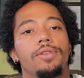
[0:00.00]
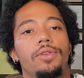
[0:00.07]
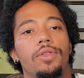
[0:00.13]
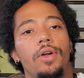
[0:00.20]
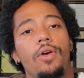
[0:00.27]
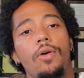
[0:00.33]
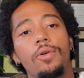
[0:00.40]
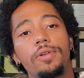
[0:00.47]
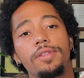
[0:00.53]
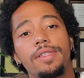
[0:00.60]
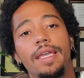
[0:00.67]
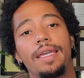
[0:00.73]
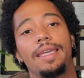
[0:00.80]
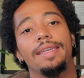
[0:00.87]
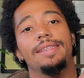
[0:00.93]
So the corn
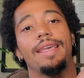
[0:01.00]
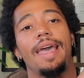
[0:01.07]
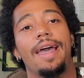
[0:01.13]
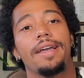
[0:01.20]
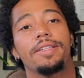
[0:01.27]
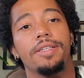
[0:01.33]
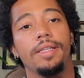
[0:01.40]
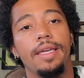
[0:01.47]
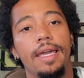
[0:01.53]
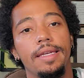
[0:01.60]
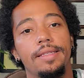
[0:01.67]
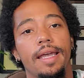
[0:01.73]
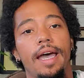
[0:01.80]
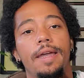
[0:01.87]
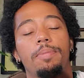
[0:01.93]
snake is actually a
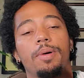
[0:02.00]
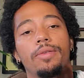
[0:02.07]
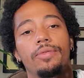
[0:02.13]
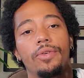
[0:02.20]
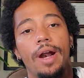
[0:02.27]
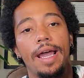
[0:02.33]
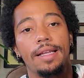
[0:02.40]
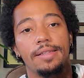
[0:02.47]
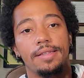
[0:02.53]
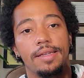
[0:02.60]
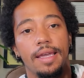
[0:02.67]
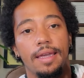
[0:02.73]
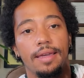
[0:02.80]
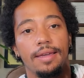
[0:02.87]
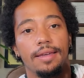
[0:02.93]
type of rat
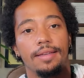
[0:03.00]
snake.